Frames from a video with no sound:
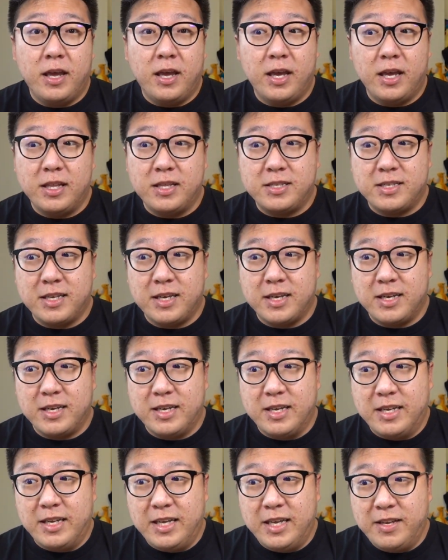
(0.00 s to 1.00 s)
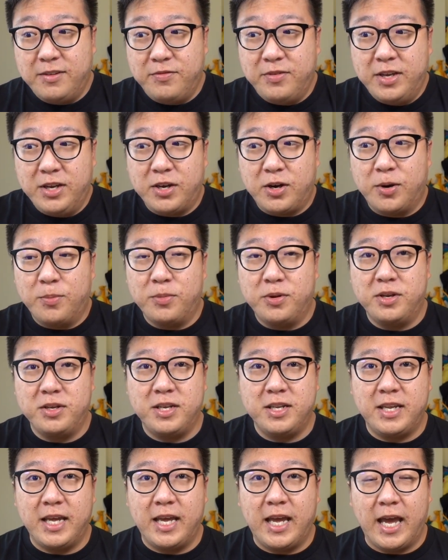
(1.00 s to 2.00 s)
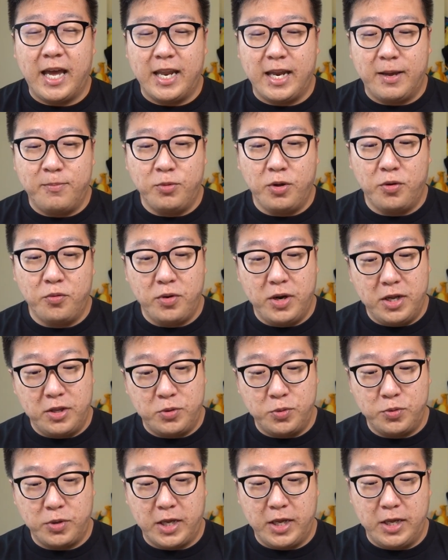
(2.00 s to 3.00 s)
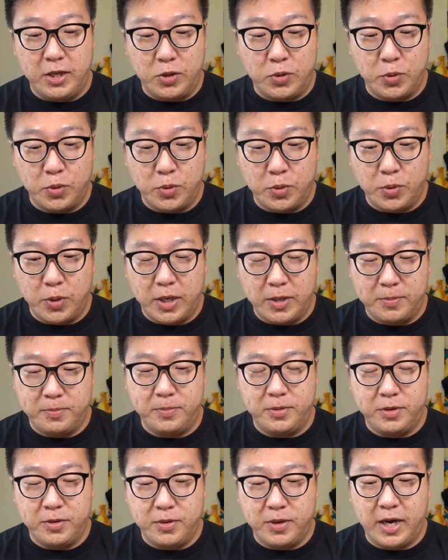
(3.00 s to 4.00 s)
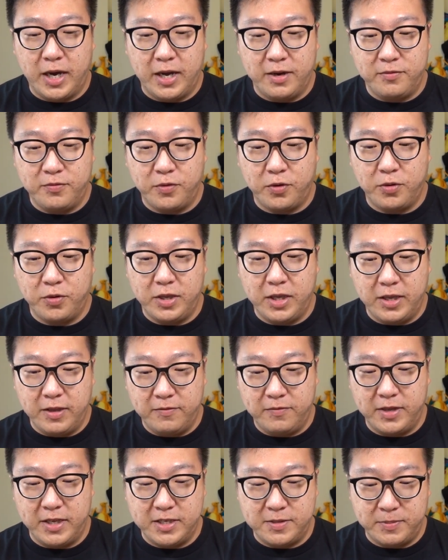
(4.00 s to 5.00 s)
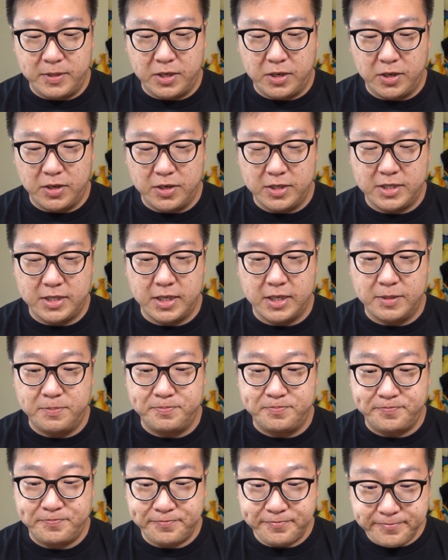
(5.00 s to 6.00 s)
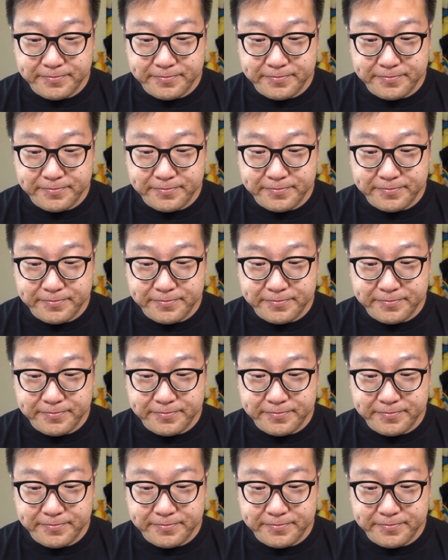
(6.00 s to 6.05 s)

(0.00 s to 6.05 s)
it's uh, Eevee Community Day, and I'm not really too keen to um, you know hunt for Eevees because um,